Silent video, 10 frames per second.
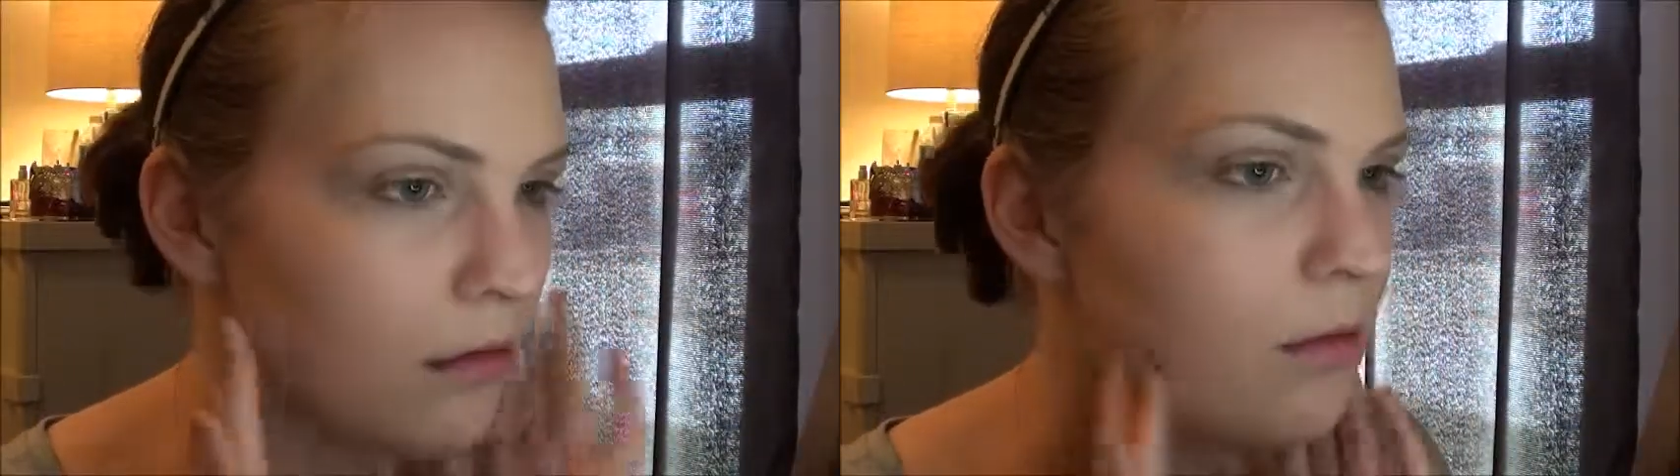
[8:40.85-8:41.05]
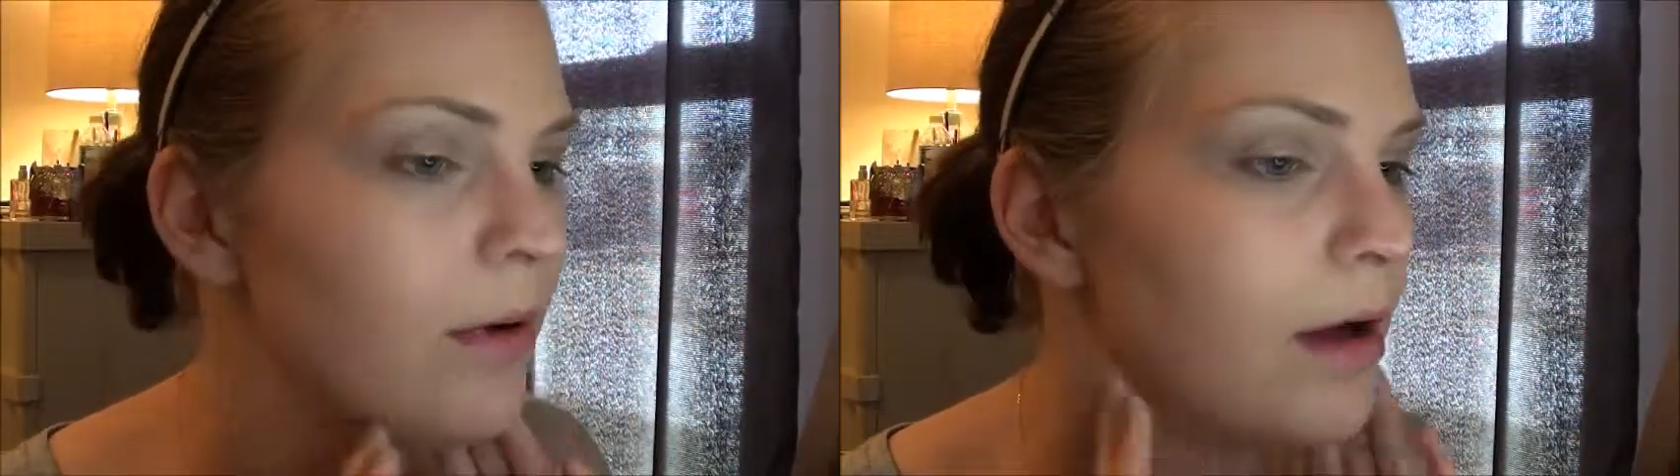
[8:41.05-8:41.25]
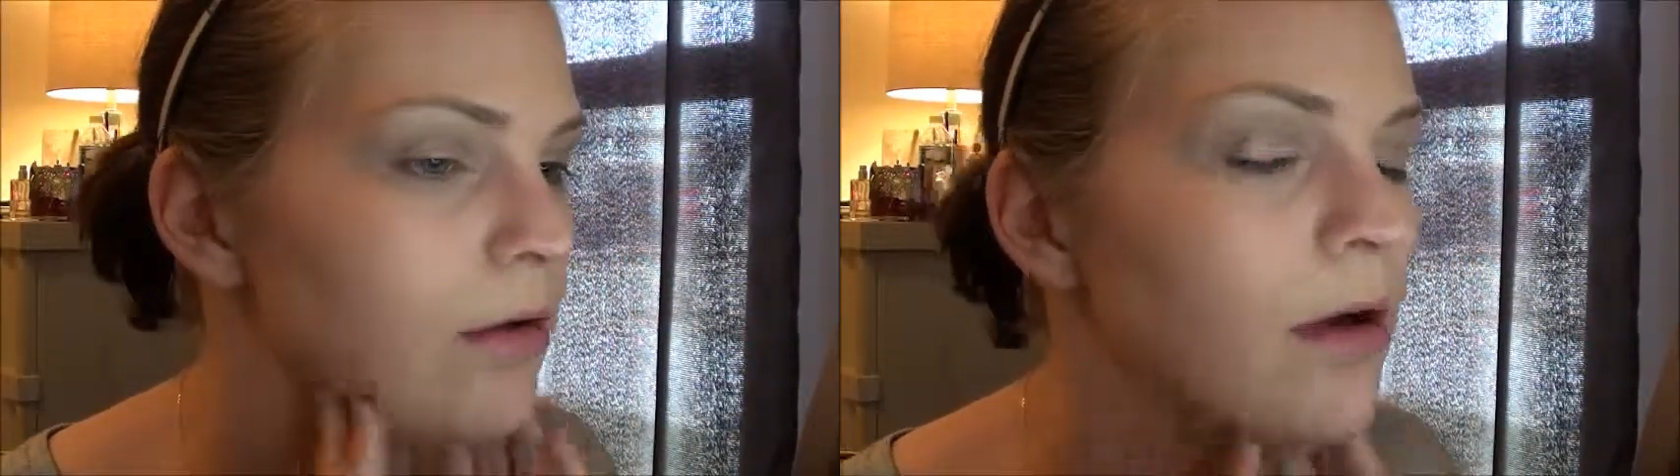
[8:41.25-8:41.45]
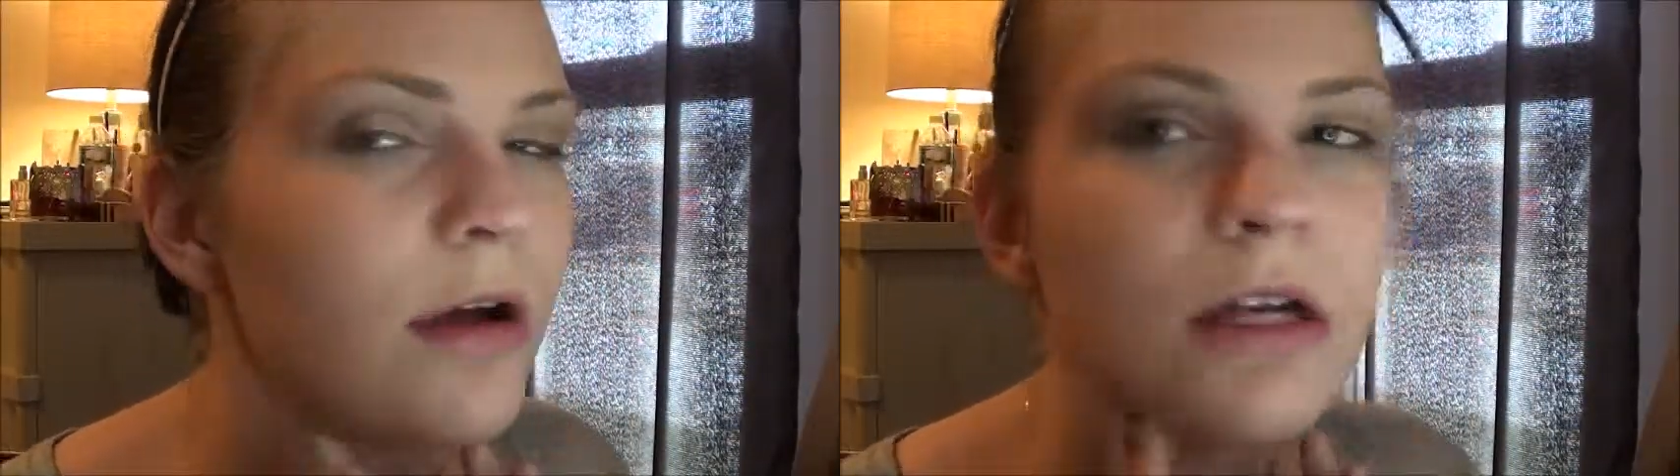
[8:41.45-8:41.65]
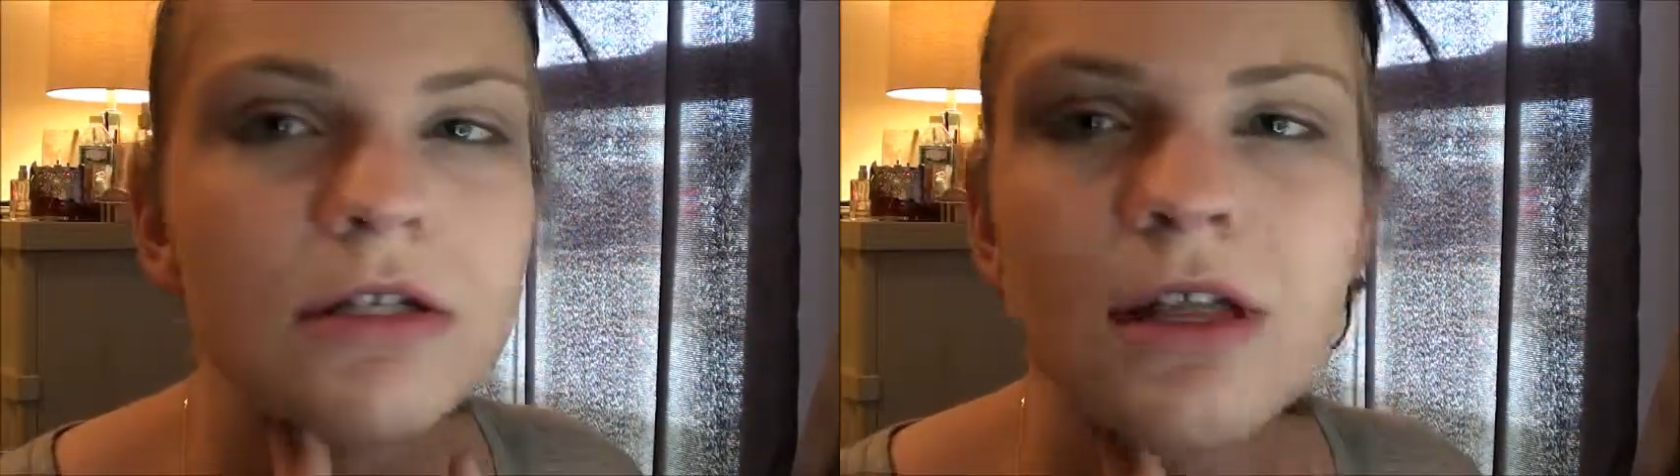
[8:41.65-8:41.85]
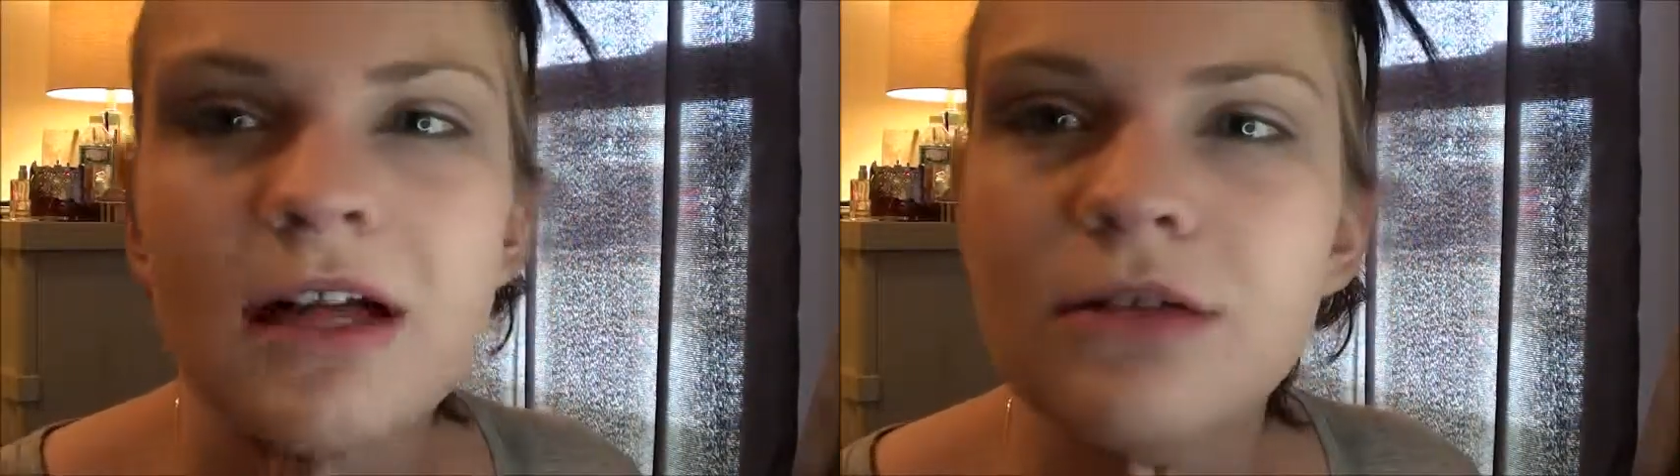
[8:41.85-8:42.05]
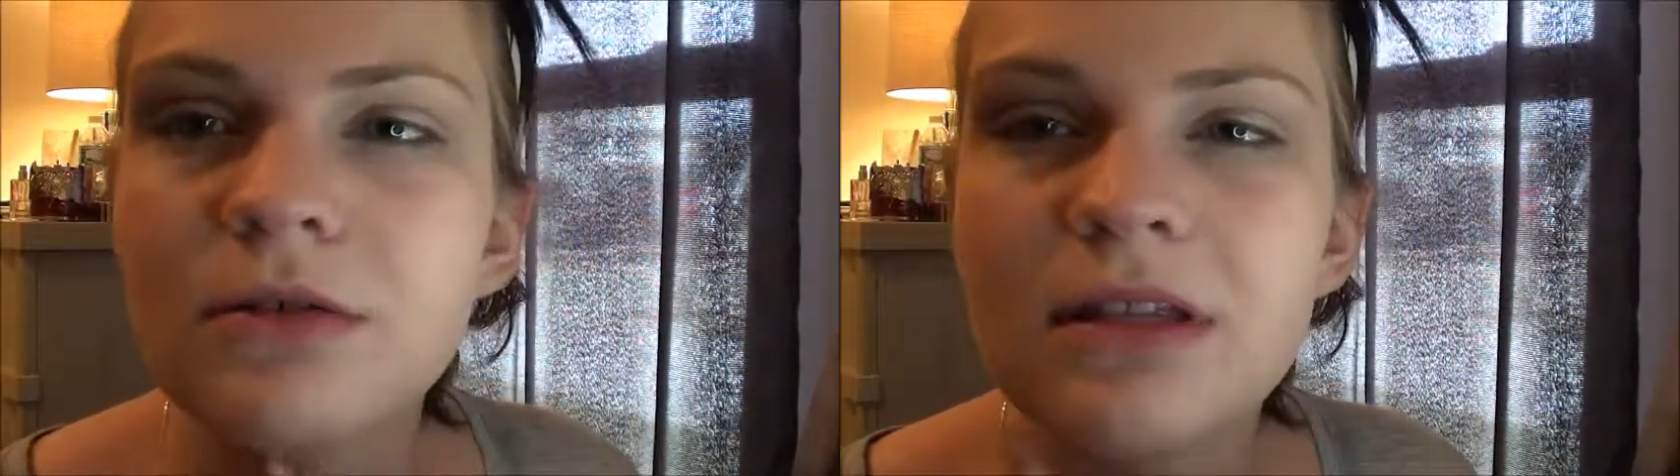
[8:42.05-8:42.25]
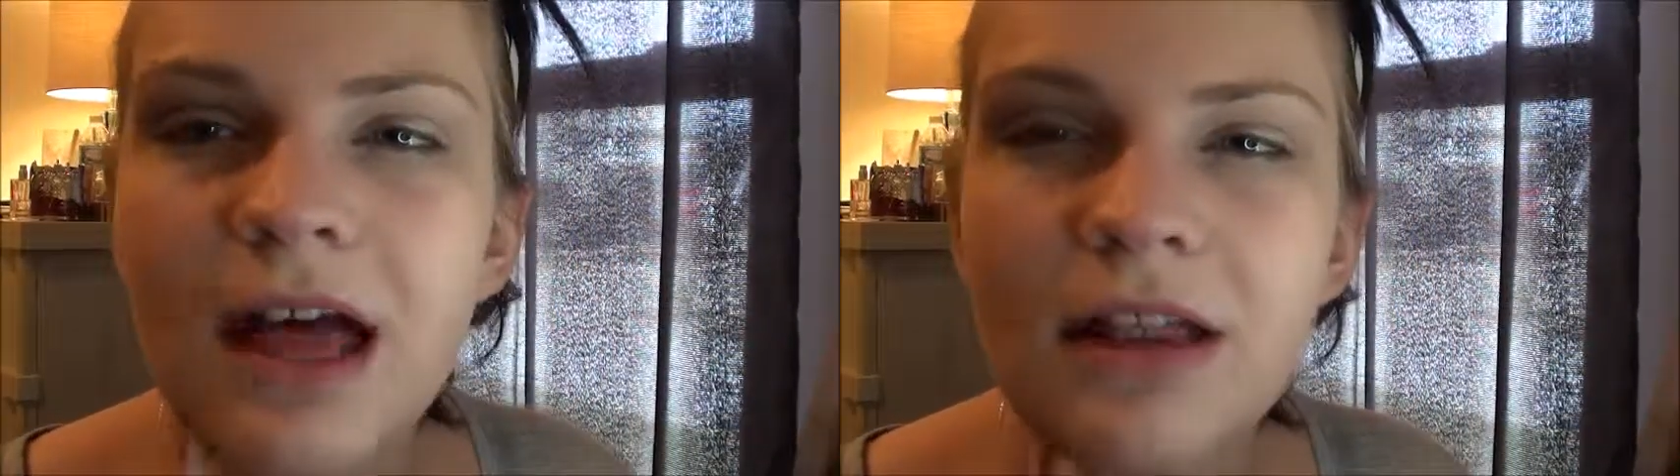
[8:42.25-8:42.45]
Wow, alright, so that's
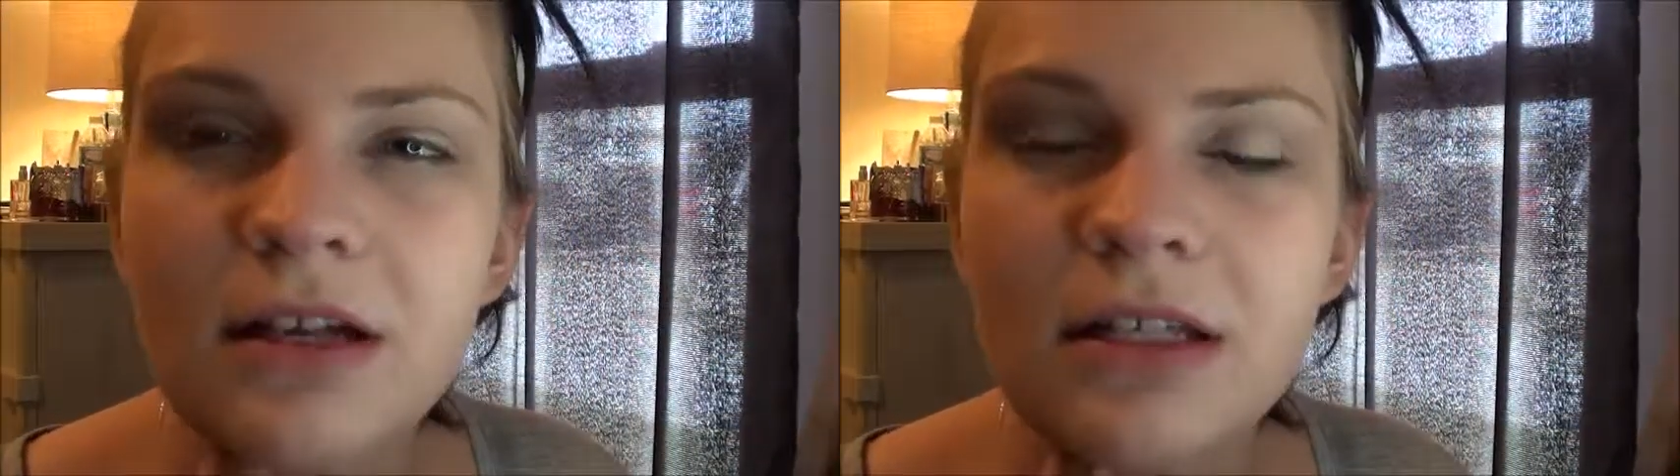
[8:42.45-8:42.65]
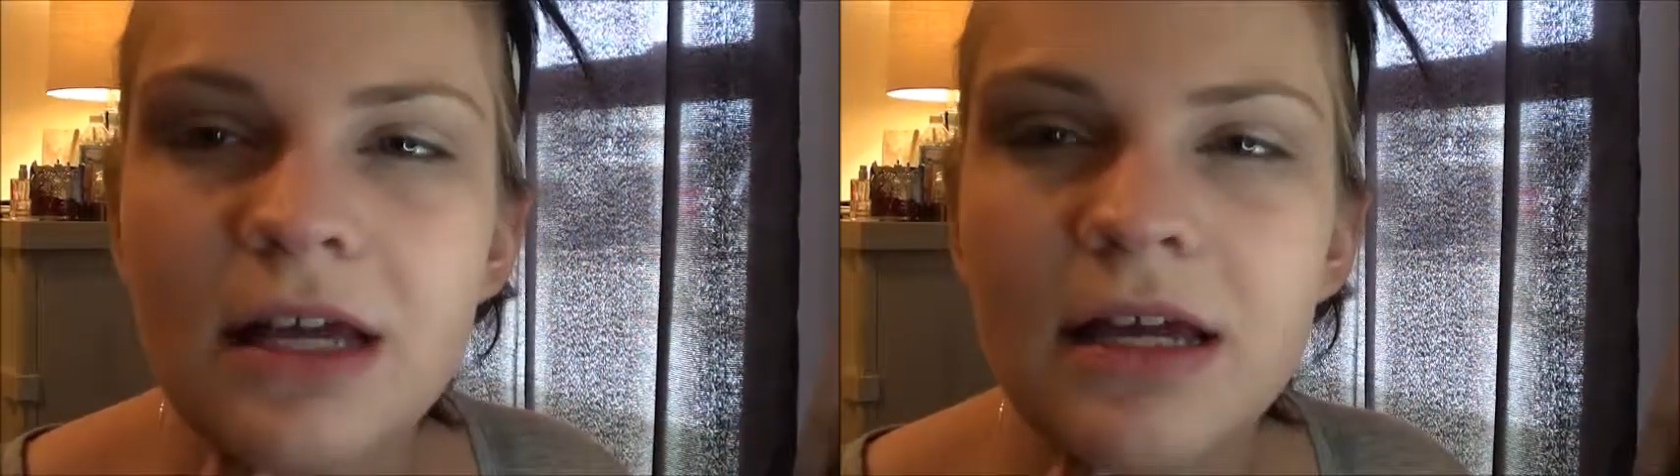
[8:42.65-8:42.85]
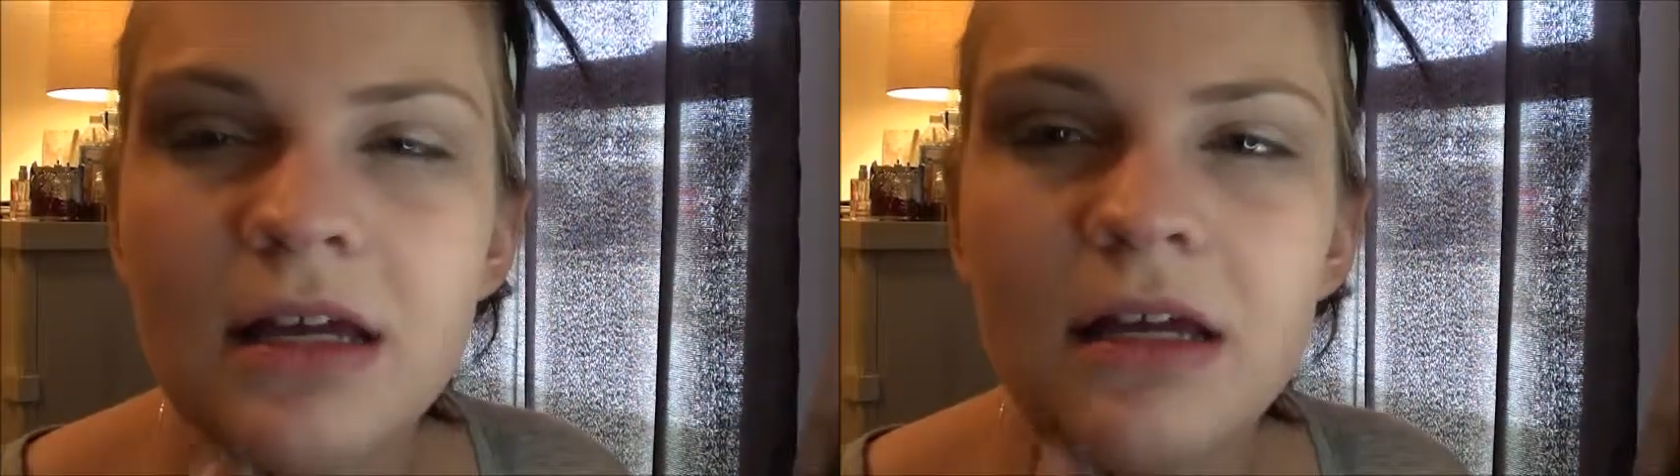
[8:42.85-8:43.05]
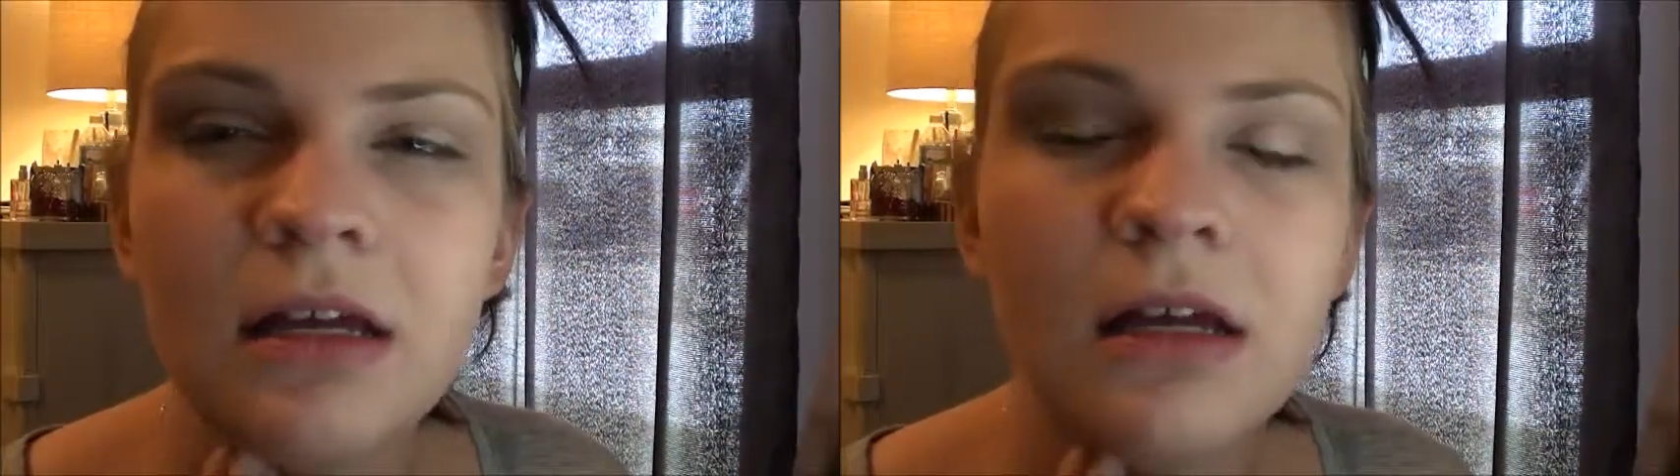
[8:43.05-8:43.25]
what that looks like.